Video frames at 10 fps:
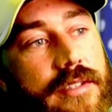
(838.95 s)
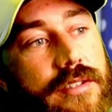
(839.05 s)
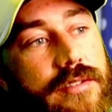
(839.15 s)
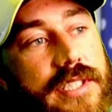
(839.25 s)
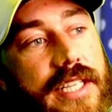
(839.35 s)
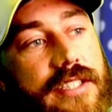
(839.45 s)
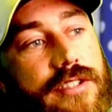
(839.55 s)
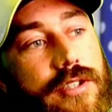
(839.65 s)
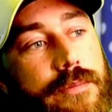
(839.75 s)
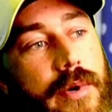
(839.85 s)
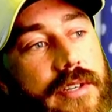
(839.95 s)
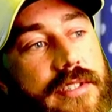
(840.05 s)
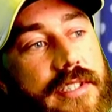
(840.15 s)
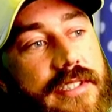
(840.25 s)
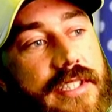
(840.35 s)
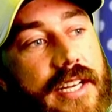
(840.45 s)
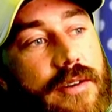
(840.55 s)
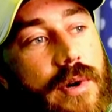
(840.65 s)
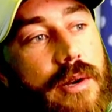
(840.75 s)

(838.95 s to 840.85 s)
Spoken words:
You'll see 2 boxes. Now, one